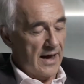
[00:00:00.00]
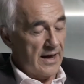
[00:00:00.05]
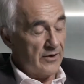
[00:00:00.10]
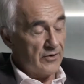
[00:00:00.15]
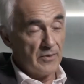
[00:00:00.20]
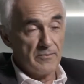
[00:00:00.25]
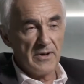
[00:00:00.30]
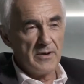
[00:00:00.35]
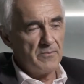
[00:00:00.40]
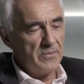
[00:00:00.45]

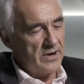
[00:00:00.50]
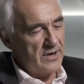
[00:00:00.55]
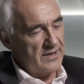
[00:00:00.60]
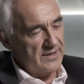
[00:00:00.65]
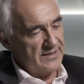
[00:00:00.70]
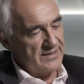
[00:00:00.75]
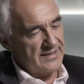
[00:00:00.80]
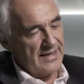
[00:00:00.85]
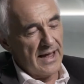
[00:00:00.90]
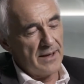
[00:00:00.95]
I
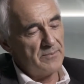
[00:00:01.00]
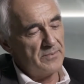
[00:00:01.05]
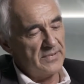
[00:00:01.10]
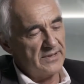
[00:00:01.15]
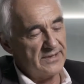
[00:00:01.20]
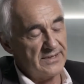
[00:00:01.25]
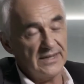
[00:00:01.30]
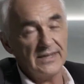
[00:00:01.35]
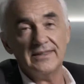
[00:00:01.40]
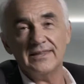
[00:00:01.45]
remember
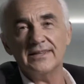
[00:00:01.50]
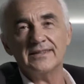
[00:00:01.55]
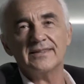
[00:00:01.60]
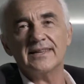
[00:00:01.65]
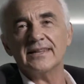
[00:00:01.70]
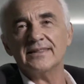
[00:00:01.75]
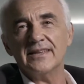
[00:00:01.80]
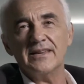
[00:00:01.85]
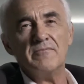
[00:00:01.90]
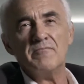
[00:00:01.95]
some
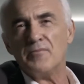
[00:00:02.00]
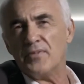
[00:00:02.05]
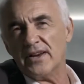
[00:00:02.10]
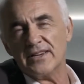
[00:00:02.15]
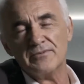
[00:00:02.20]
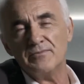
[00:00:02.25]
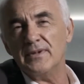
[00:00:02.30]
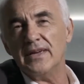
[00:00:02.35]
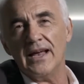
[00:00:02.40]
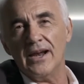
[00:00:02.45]
cities that
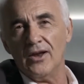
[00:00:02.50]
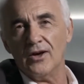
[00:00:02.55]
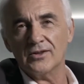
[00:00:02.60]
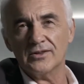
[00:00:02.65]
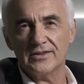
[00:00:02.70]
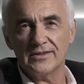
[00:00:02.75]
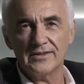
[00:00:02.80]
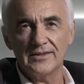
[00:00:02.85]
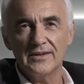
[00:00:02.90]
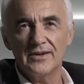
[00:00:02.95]
impressed me a
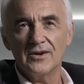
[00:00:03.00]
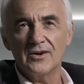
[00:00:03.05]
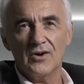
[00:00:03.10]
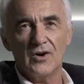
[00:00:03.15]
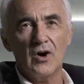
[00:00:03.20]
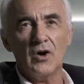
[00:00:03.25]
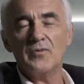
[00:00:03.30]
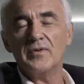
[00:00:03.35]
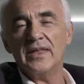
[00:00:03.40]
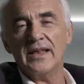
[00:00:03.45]
lot
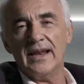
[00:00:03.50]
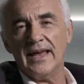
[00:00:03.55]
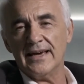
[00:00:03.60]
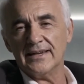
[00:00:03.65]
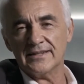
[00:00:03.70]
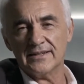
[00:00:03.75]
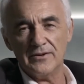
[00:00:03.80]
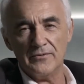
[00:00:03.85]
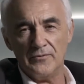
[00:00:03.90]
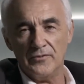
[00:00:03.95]
over the
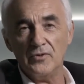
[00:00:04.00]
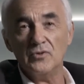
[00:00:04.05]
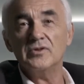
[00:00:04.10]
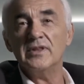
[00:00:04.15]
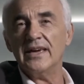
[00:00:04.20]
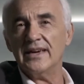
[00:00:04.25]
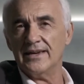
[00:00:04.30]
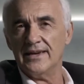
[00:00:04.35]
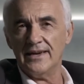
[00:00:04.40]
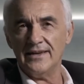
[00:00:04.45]
last
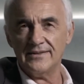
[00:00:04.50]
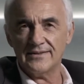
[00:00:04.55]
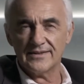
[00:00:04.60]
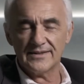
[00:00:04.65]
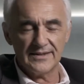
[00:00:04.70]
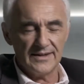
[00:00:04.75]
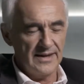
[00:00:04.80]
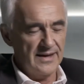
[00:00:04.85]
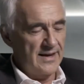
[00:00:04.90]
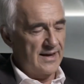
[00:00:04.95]
few
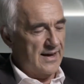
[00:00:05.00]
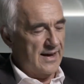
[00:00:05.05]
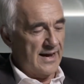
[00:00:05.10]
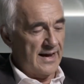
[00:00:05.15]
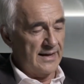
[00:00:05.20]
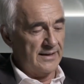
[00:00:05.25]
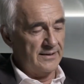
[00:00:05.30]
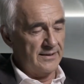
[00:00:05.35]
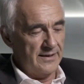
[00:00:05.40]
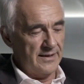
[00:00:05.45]
decades,
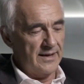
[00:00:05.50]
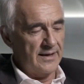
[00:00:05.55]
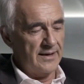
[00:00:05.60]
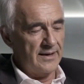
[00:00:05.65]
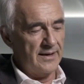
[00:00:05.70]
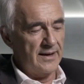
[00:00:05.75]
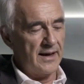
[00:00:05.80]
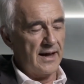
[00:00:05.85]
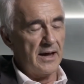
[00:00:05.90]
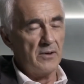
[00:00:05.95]
and
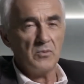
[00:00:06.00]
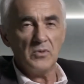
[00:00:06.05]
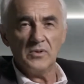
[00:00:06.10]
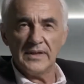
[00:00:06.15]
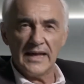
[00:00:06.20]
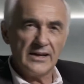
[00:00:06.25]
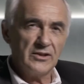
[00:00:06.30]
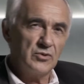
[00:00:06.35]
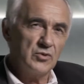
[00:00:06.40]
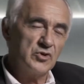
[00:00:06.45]
I
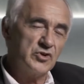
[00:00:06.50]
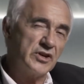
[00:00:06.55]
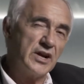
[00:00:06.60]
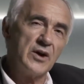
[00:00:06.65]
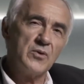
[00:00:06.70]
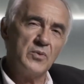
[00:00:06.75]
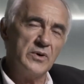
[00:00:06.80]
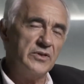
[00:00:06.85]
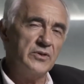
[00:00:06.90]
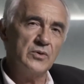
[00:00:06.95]
would like to
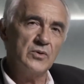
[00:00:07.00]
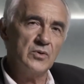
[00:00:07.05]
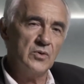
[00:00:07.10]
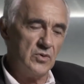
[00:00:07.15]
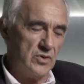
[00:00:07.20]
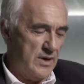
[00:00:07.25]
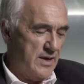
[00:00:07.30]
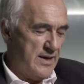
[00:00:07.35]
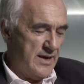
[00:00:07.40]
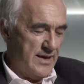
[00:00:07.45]
share with
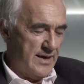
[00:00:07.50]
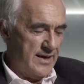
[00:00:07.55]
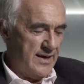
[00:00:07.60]
you